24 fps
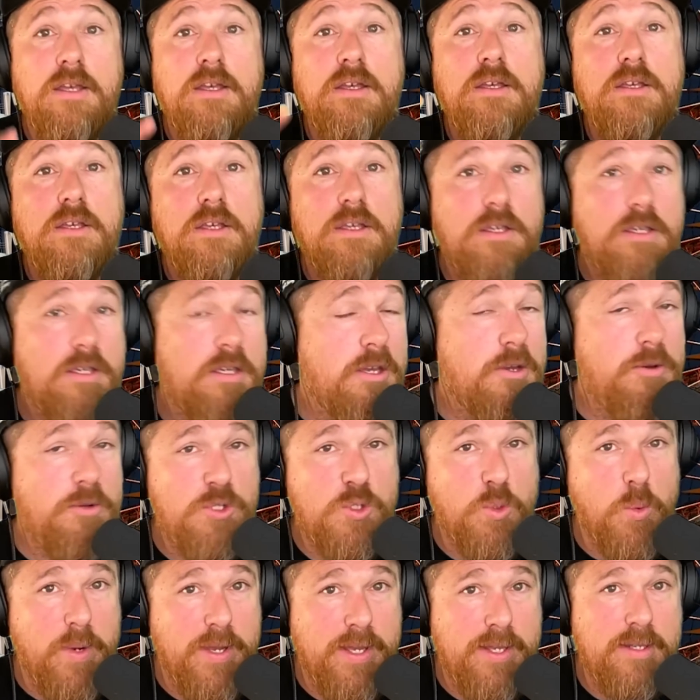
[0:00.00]
huge
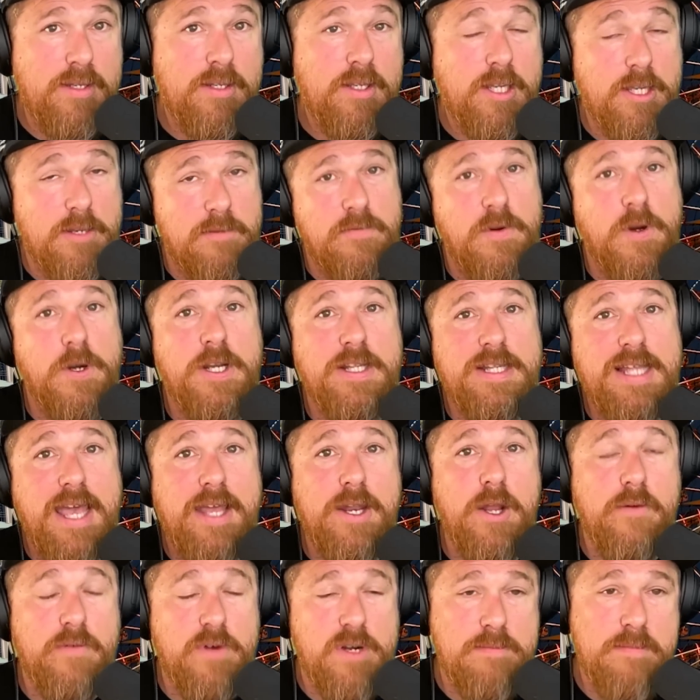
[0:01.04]
win, converting that
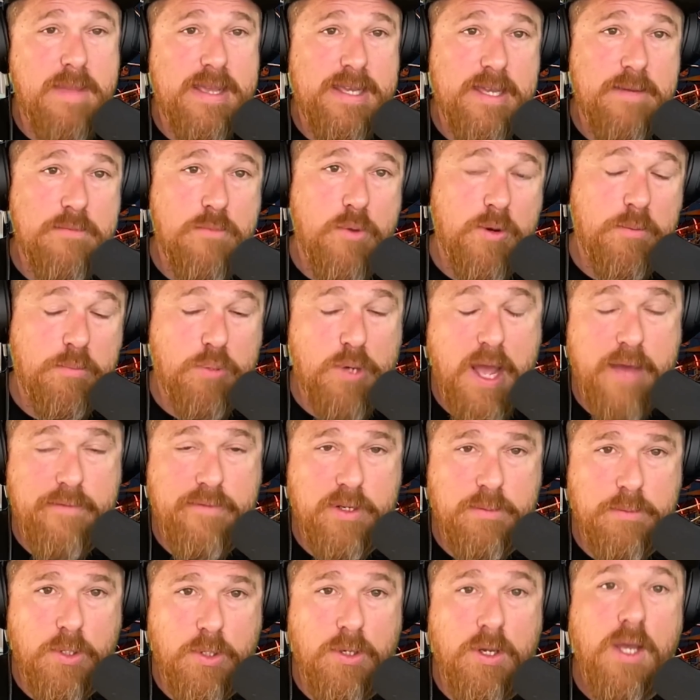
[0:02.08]
over to make it more profitable.